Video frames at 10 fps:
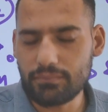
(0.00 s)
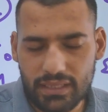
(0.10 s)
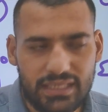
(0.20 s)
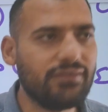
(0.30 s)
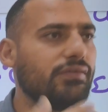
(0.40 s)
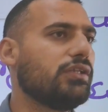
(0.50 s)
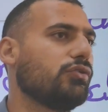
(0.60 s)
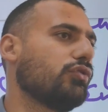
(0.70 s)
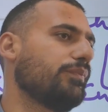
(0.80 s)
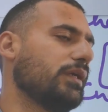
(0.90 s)
money with
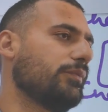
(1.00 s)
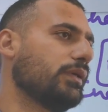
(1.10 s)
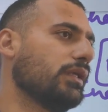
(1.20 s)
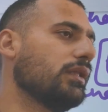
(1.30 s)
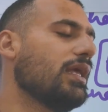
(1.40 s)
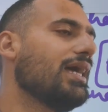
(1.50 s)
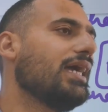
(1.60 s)
you people,